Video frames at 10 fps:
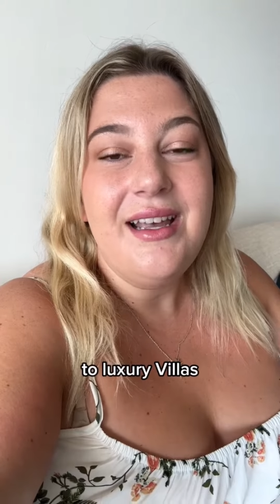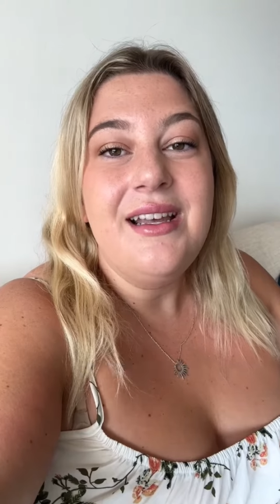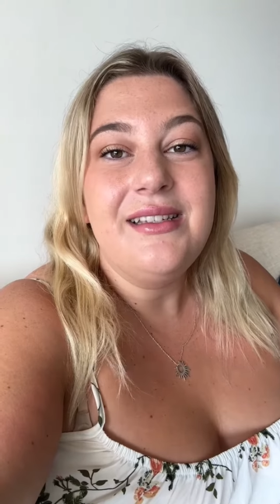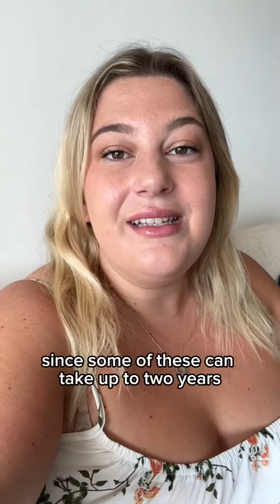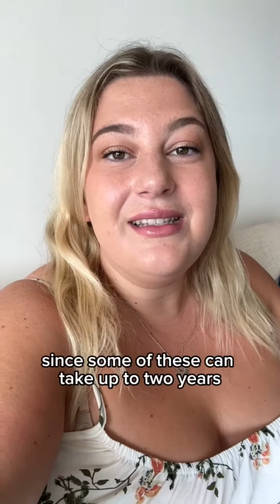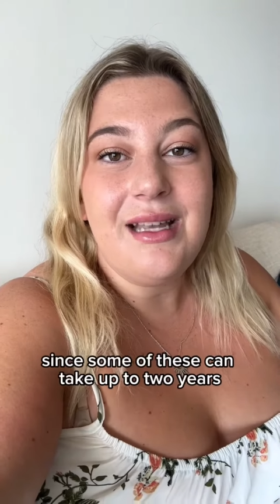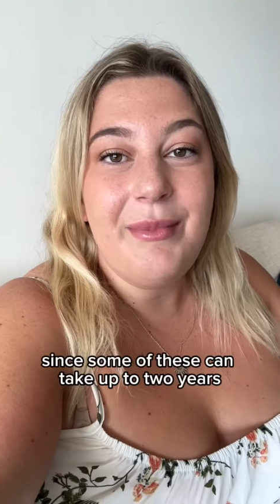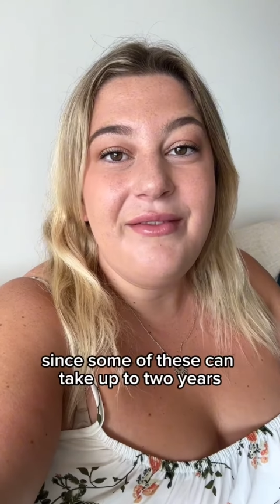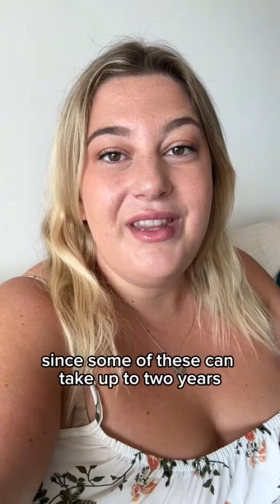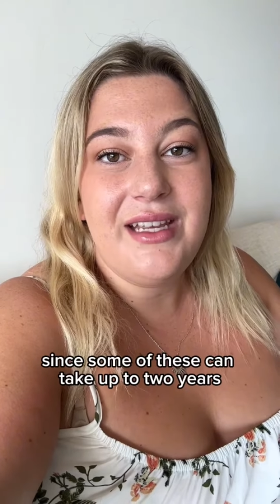Since some
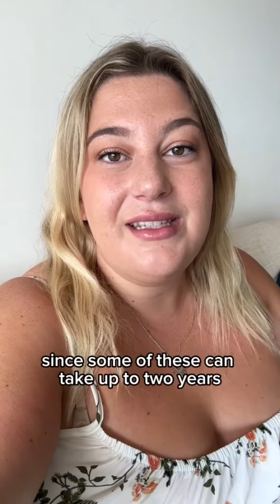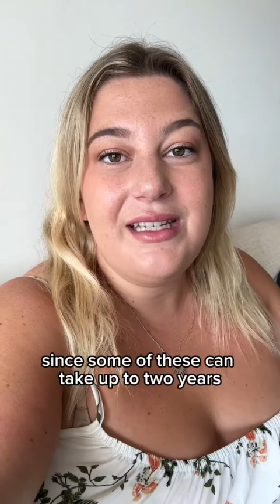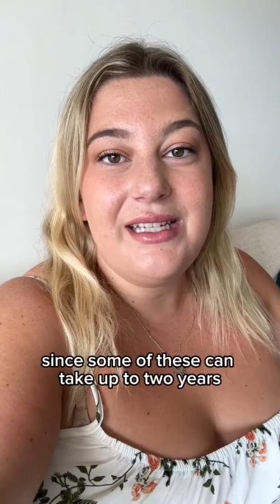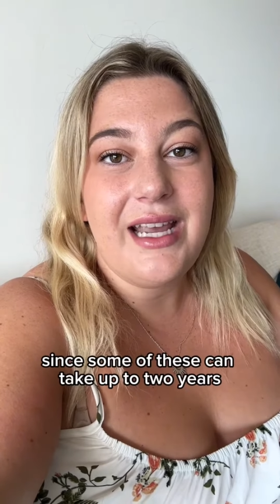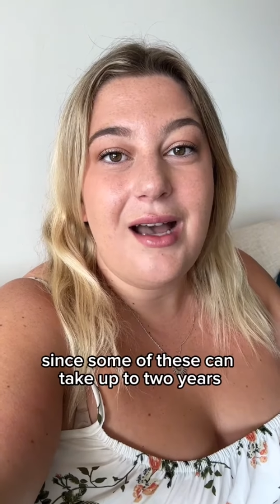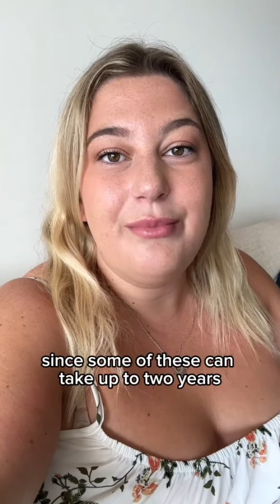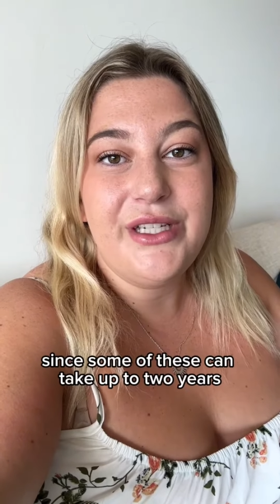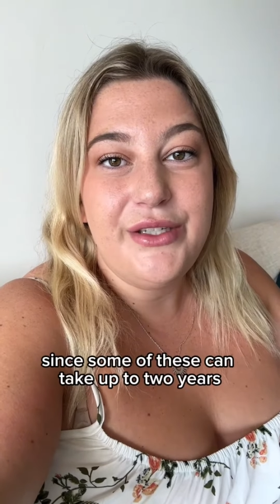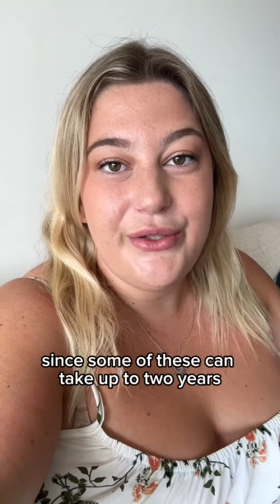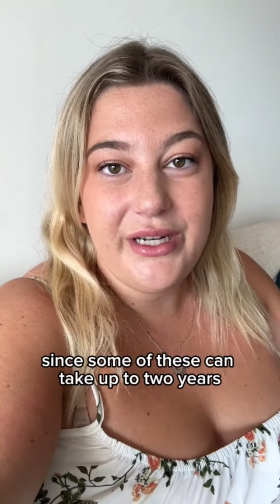of these can take up to
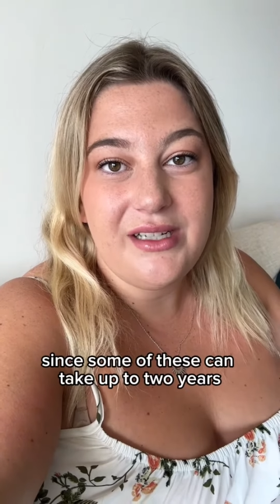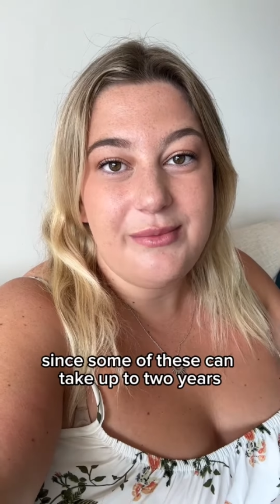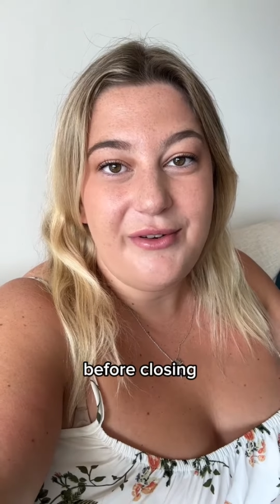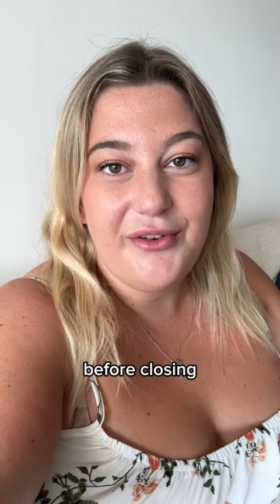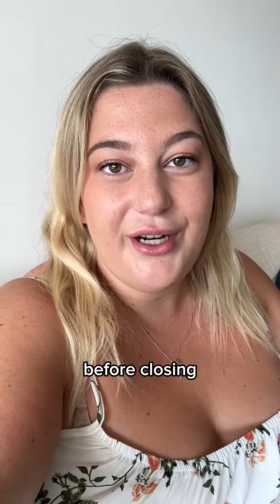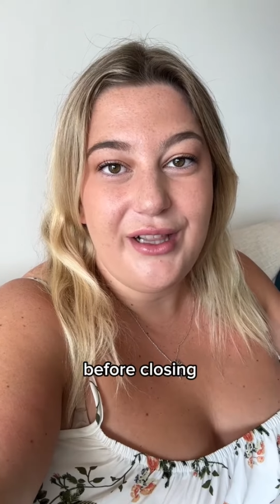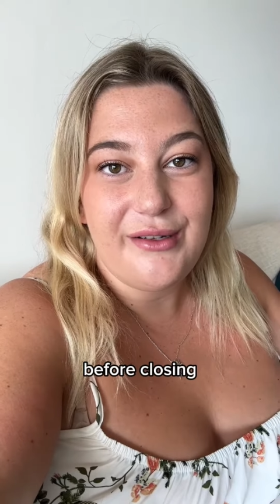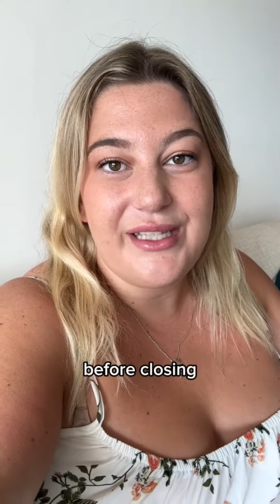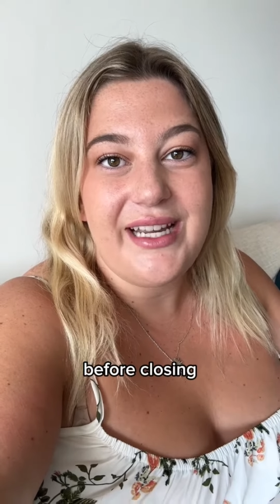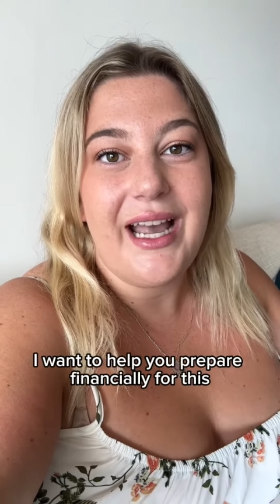two years before closing,